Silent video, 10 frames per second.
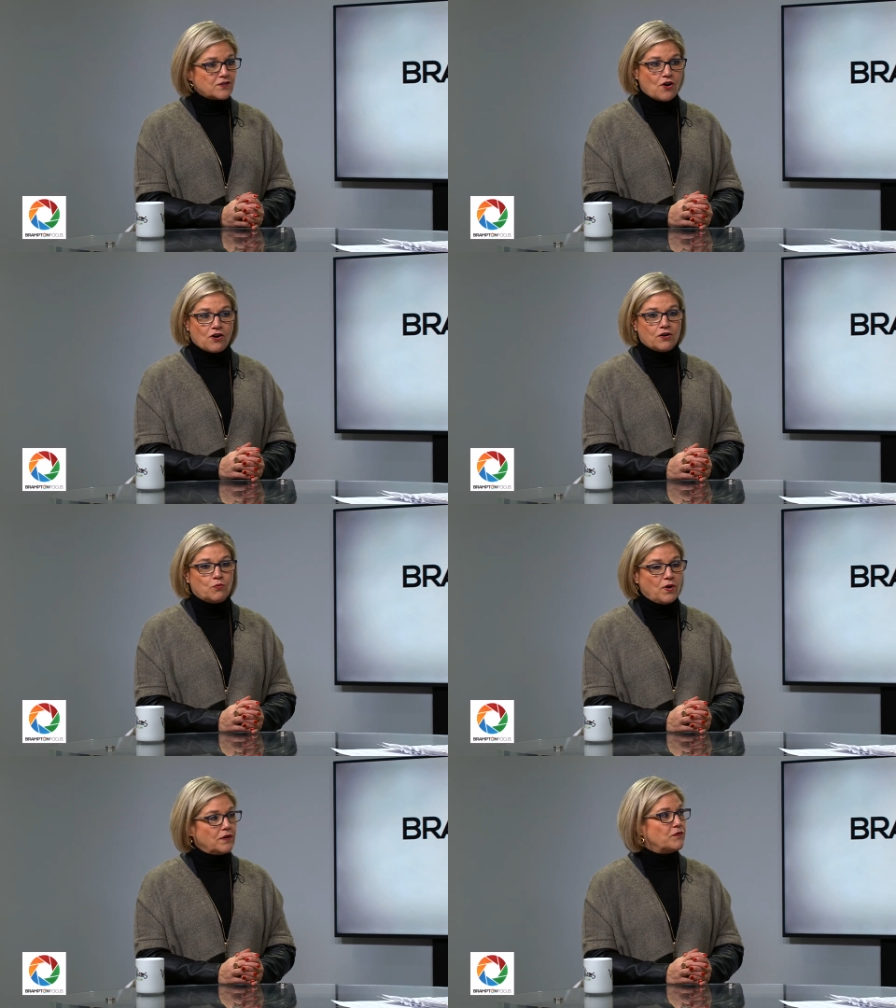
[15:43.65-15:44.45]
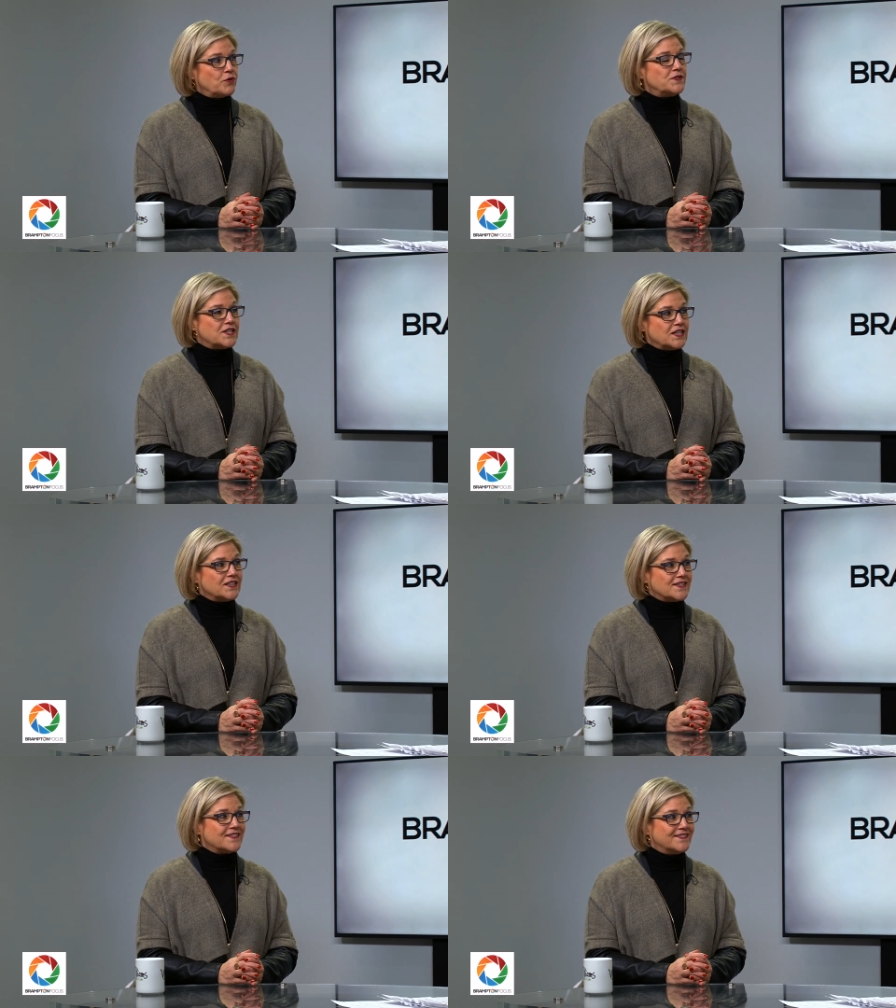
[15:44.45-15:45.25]
are one of those
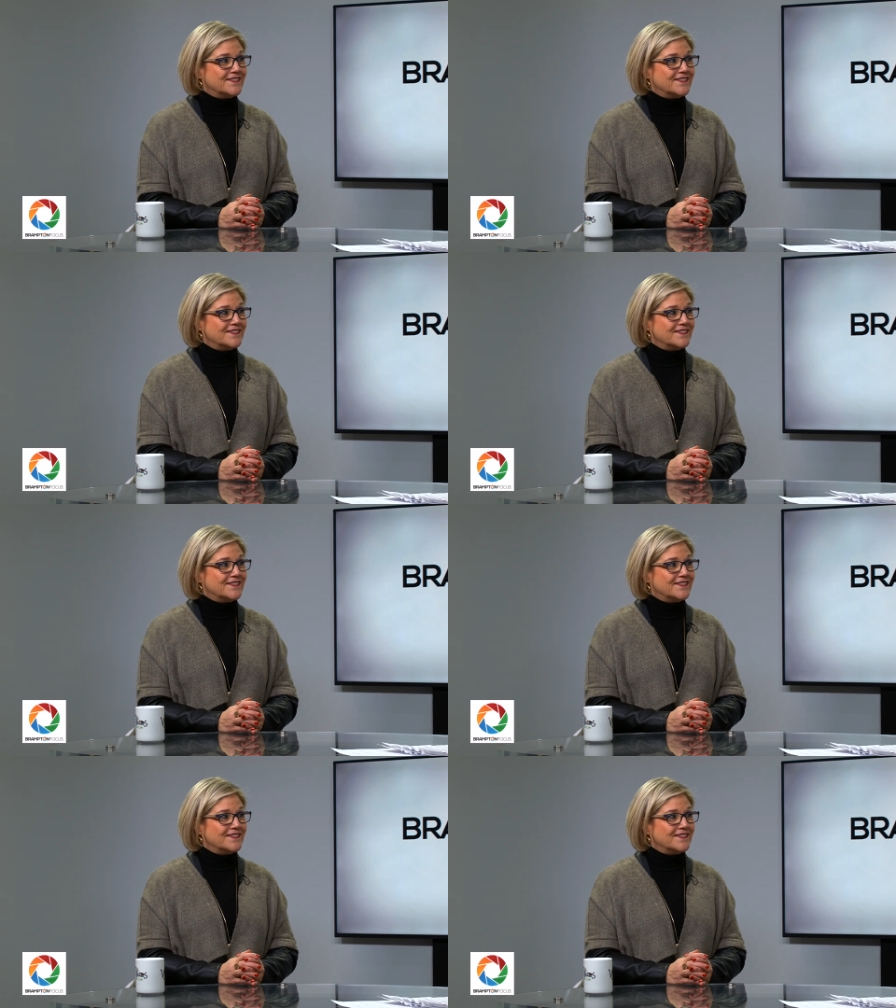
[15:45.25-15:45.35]
things.